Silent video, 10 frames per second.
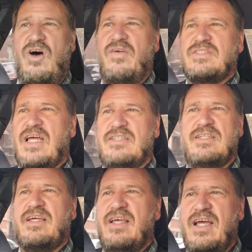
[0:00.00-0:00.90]
all this kind of
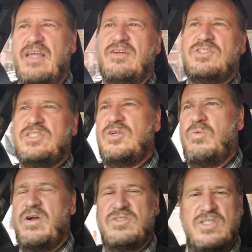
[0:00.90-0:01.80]
stuff and they're still
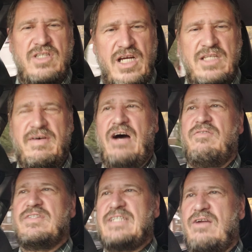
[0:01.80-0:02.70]
wearing seductive
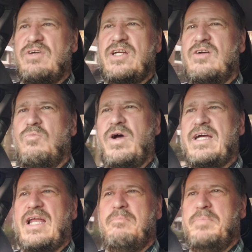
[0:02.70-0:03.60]
outfits i don't care what
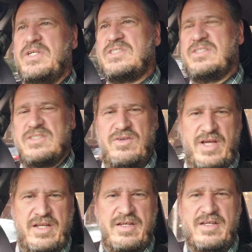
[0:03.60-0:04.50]
kind of business they're
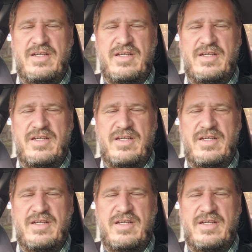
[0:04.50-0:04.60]
in